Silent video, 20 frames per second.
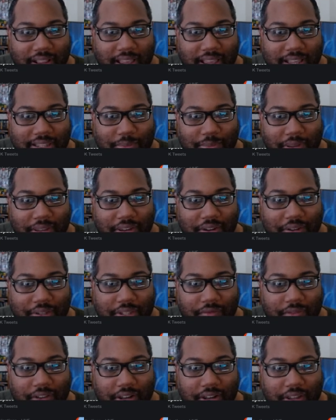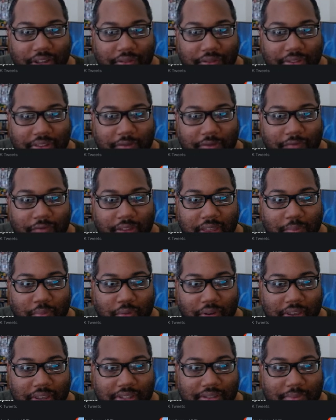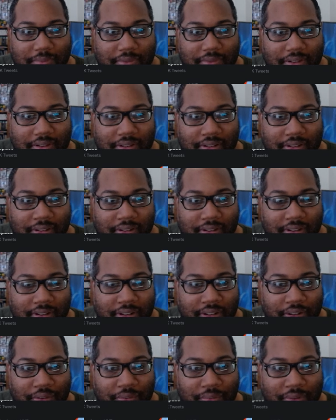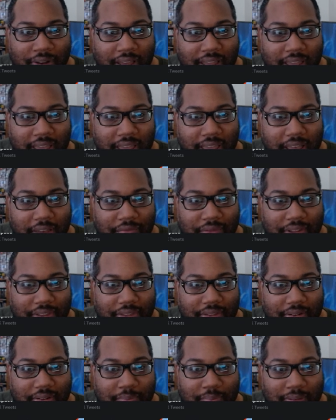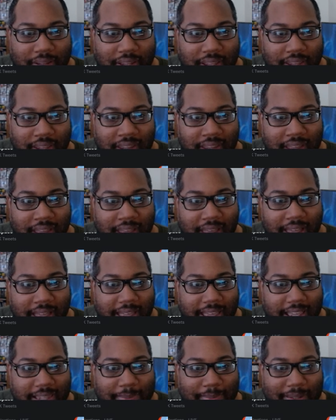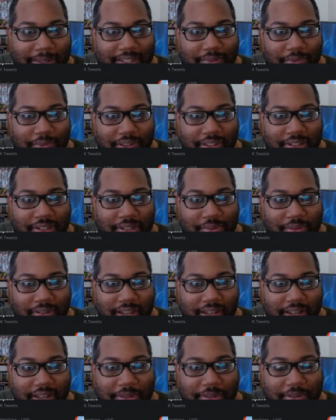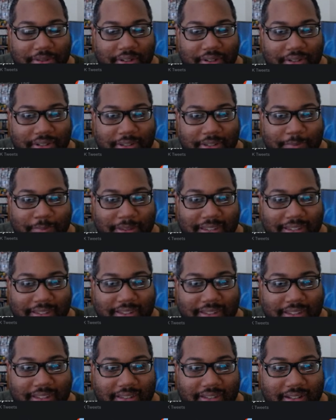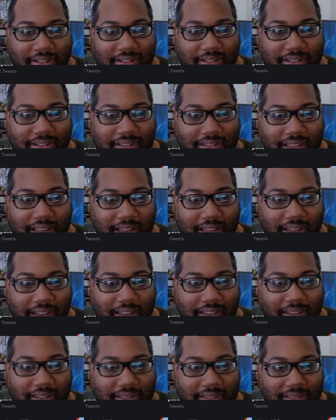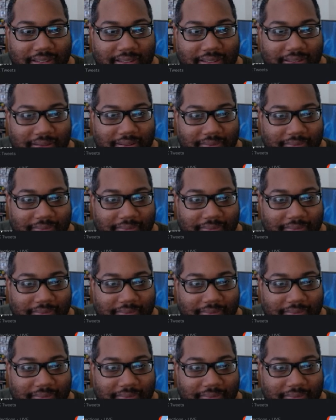That's what years of unhealthy fanboyism do not have nothing to play, especially when the two consoles are just PCs in disguise.